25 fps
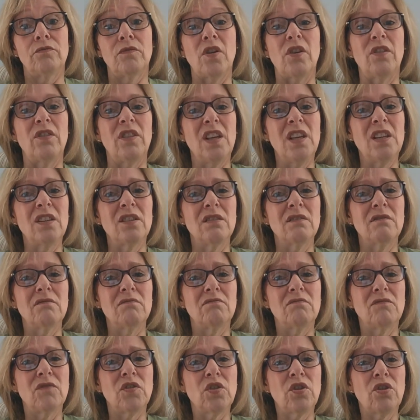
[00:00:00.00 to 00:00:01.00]
Are these
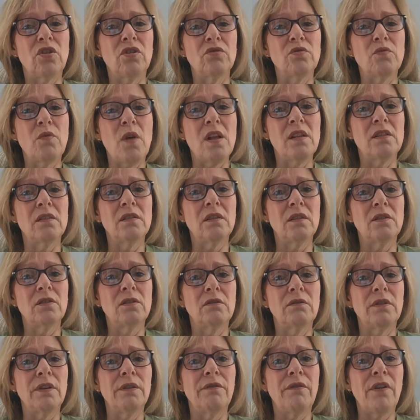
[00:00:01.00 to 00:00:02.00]
Charles Wallace's
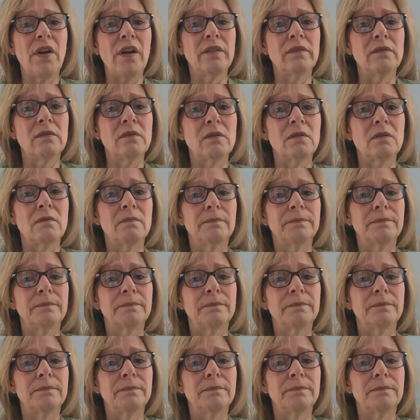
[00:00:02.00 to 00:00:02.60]
3 friends?